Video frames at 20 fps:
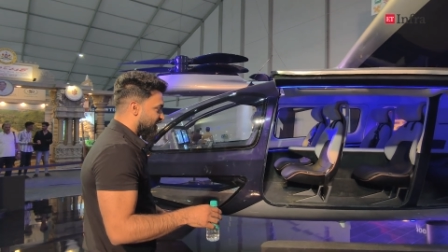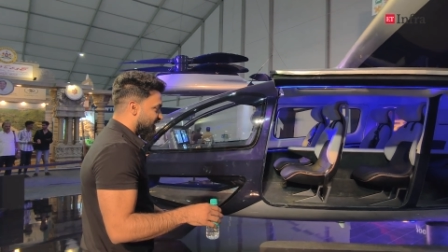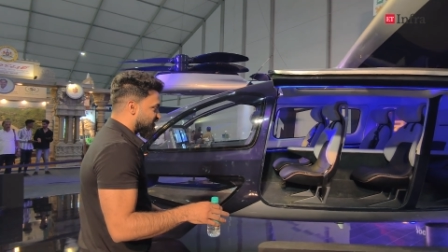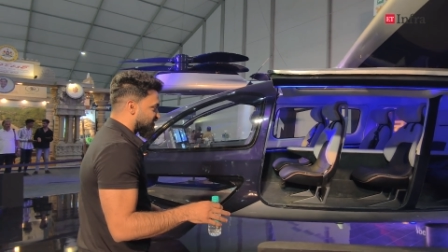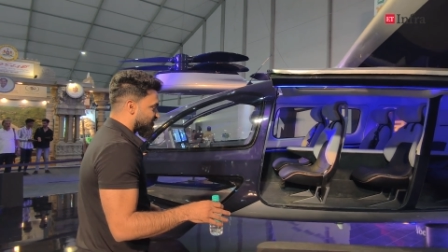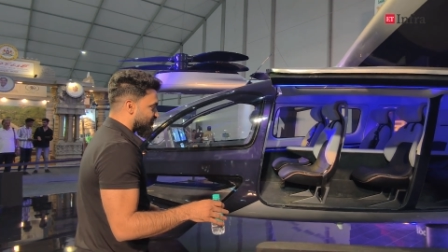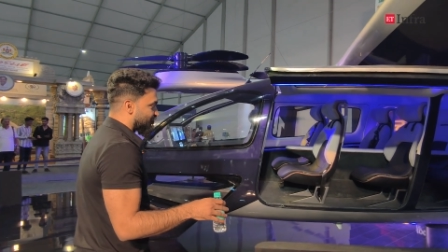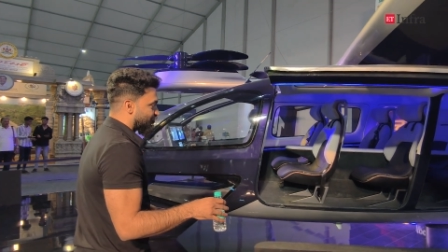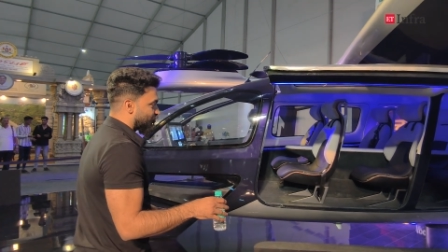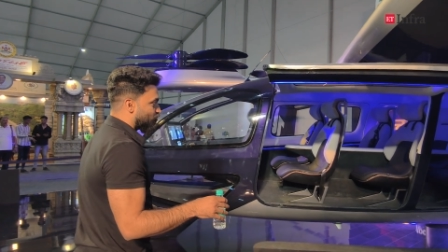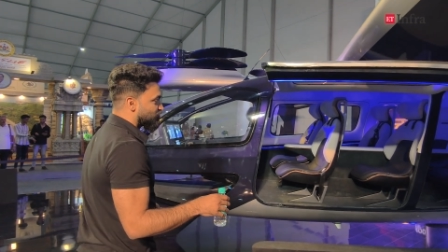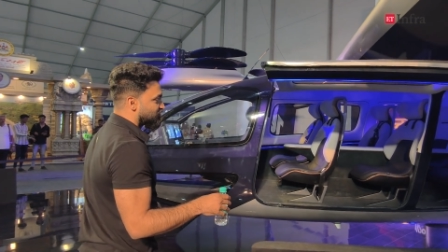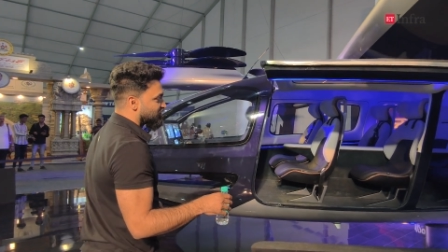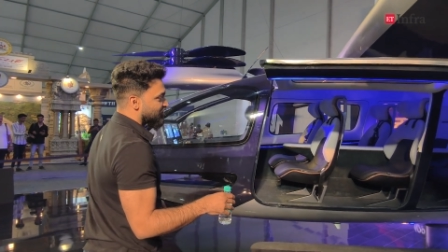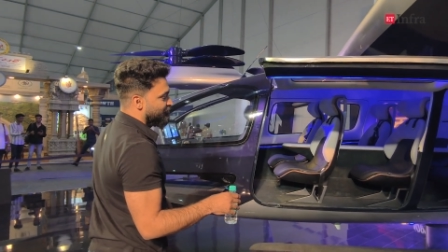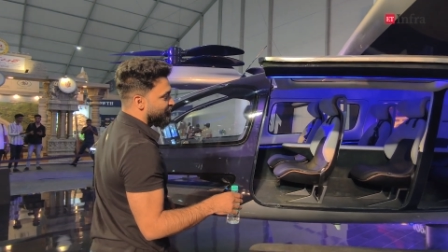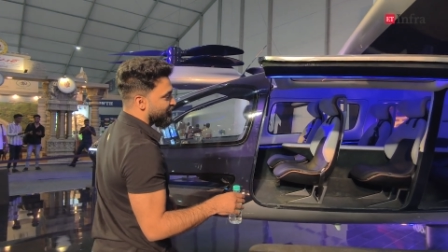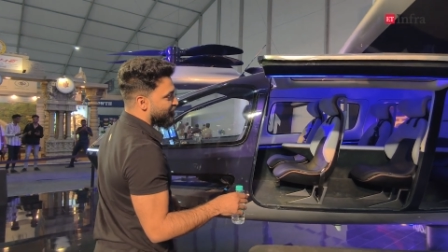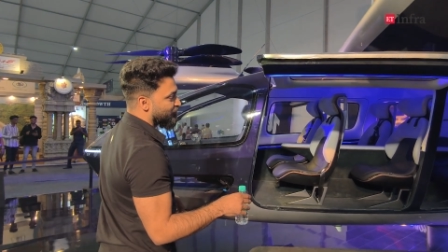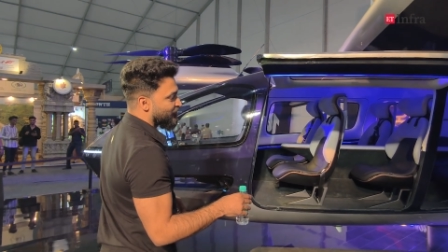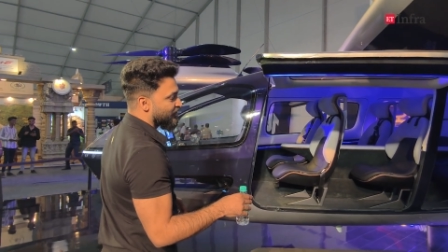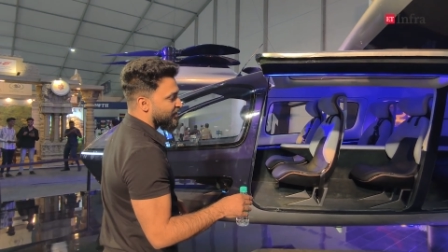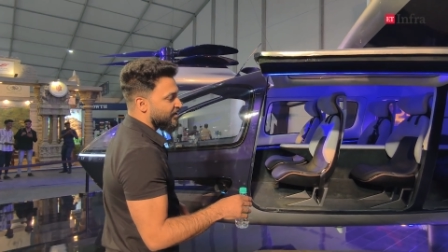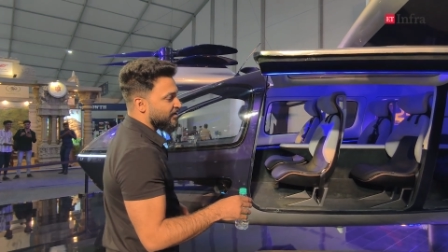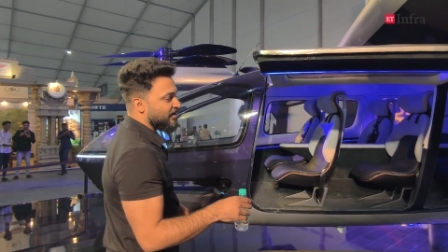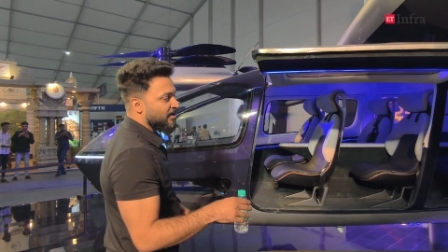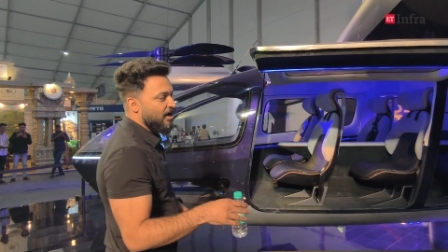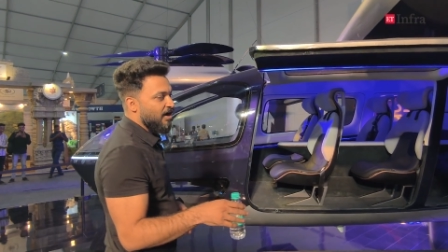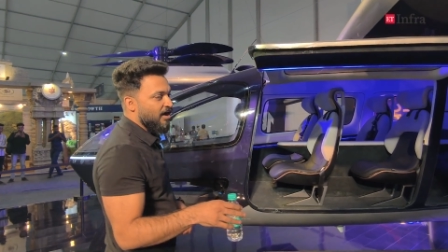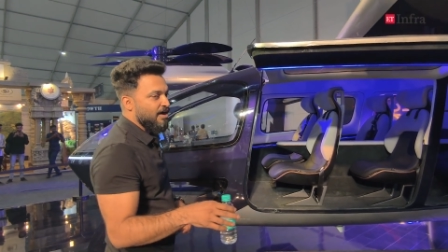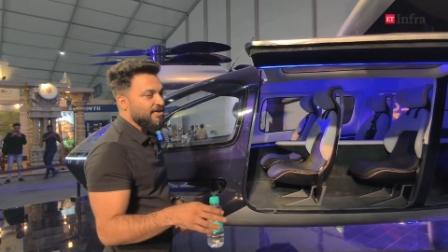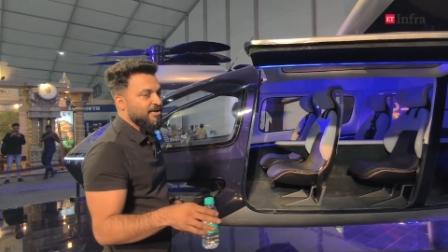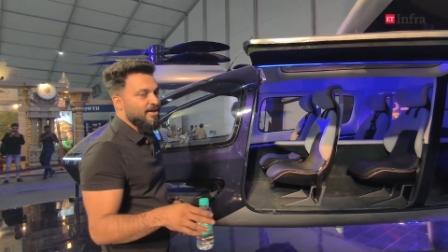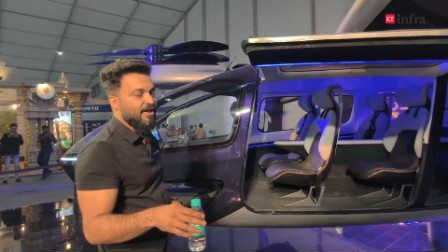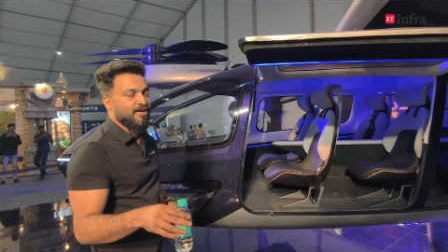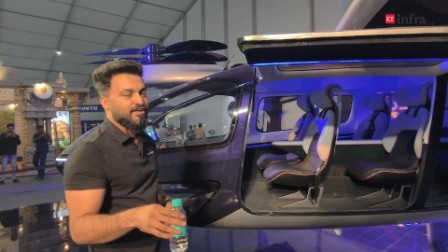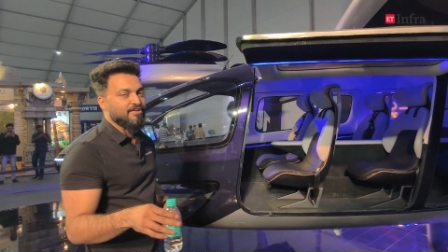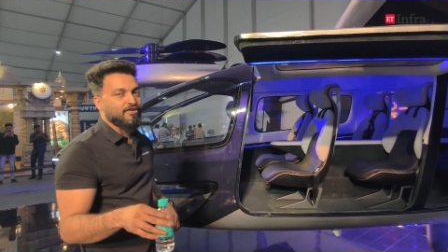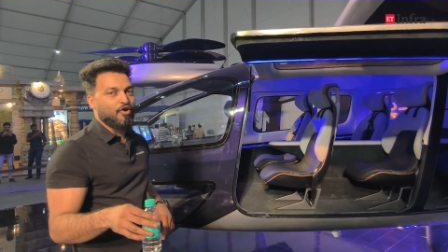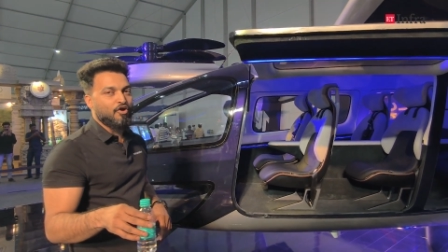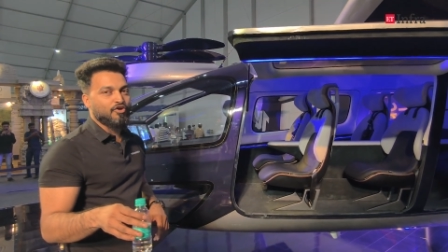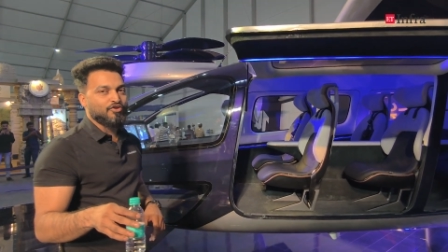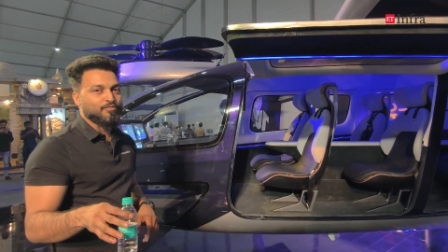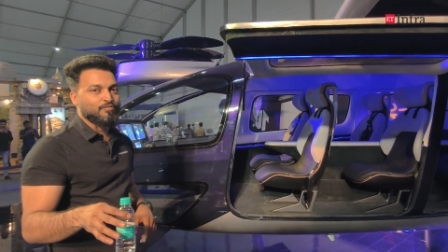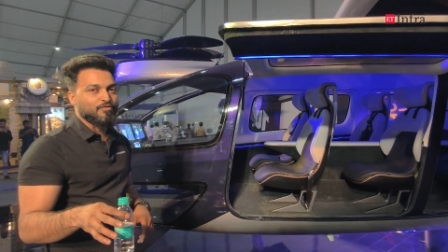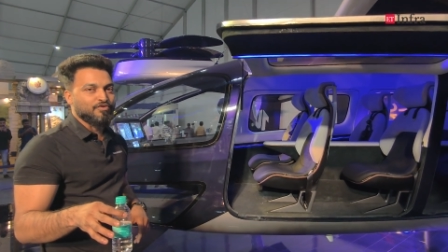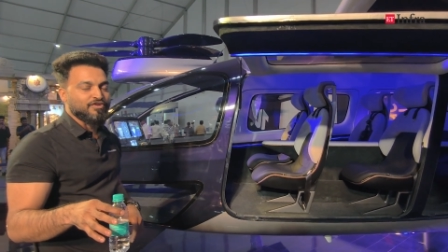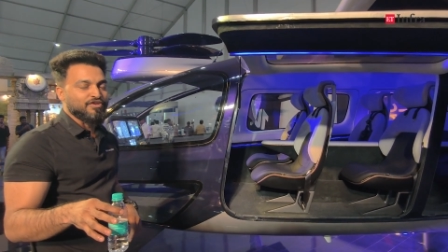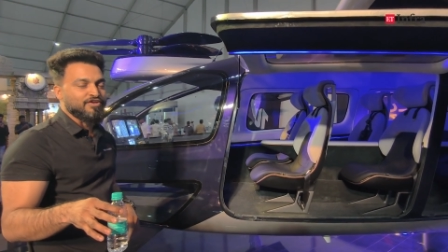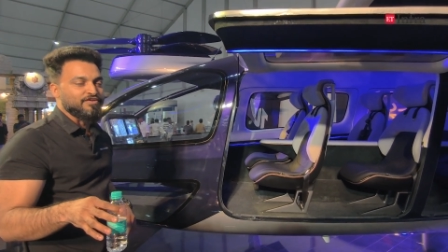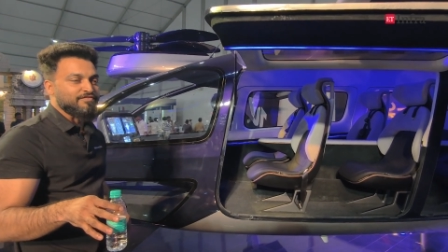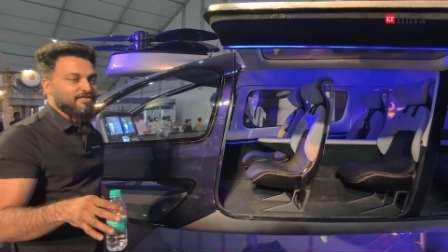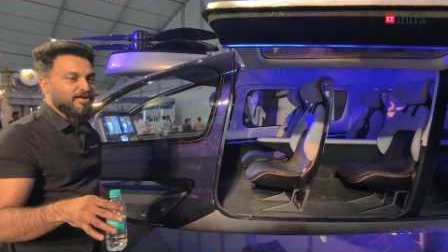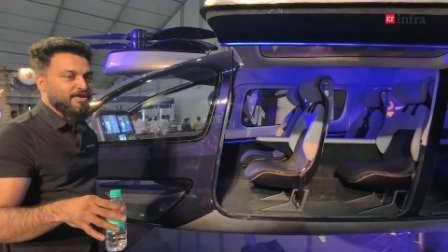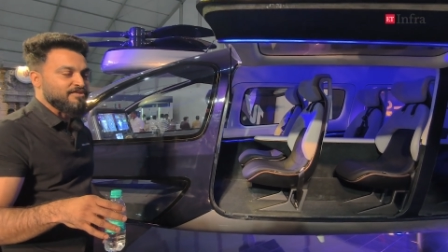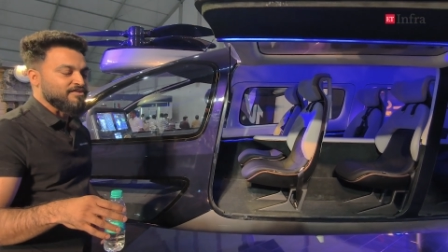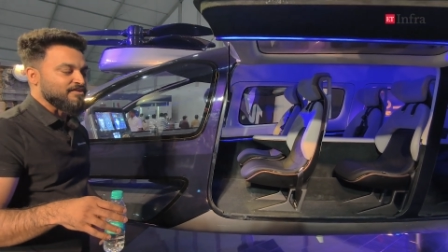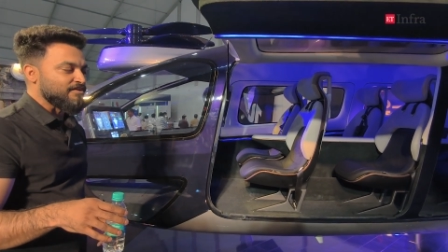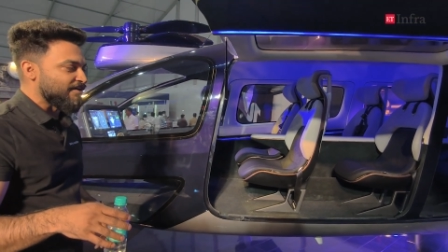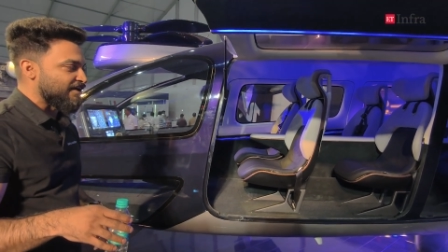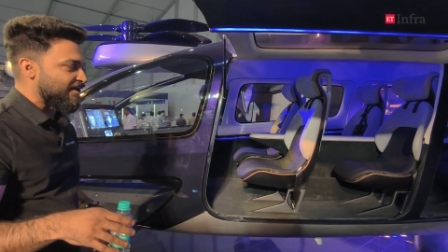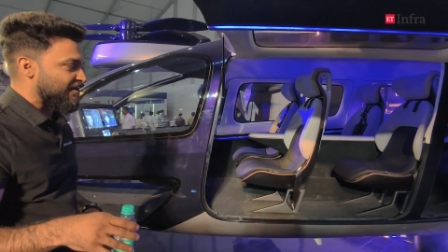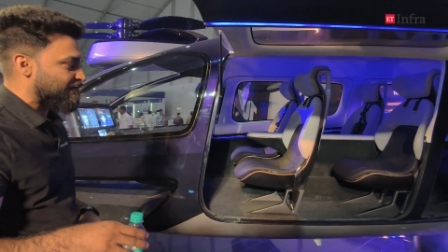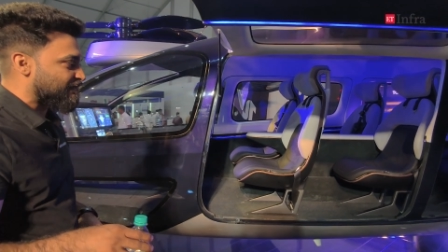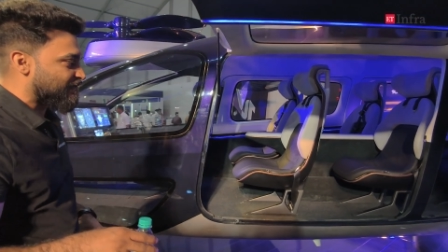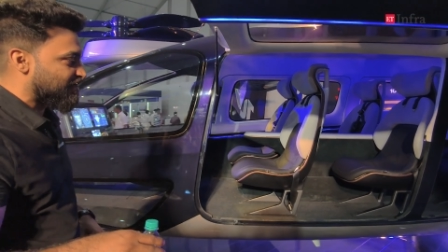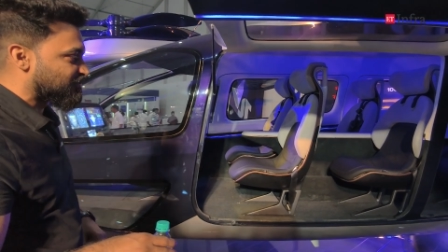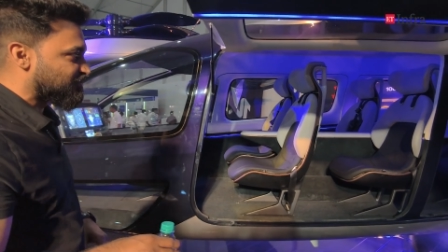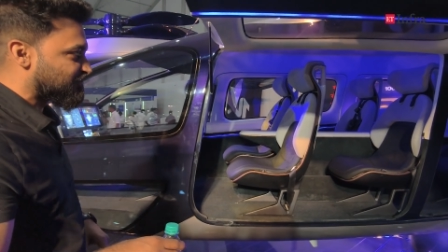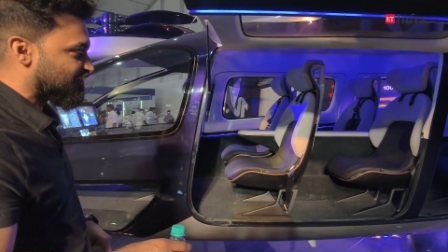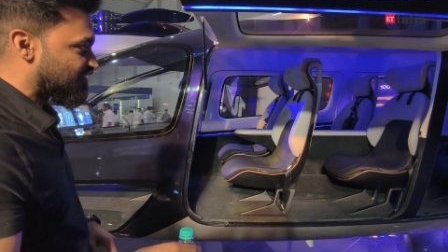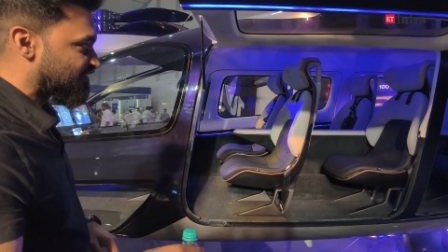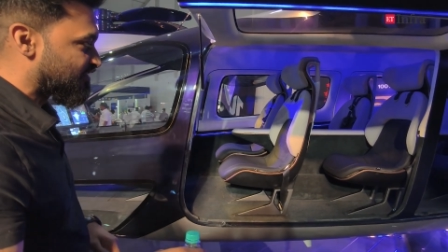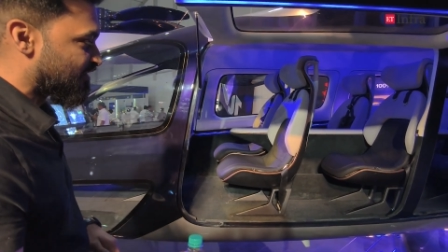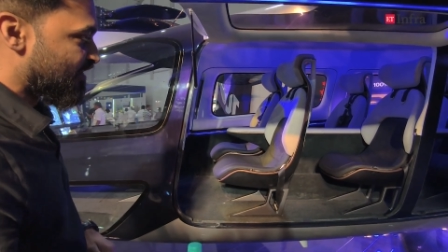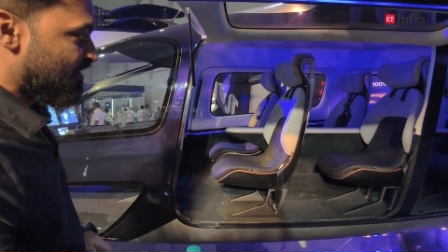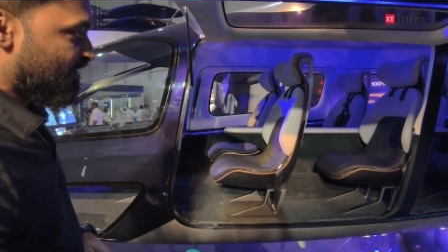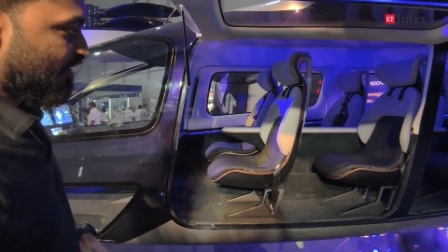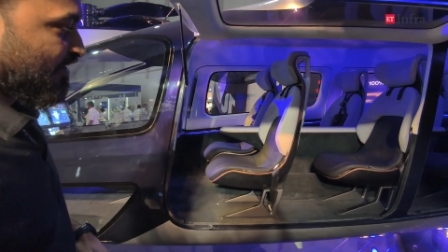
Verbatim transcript: it's a fusion between a car and automotive and a aviation.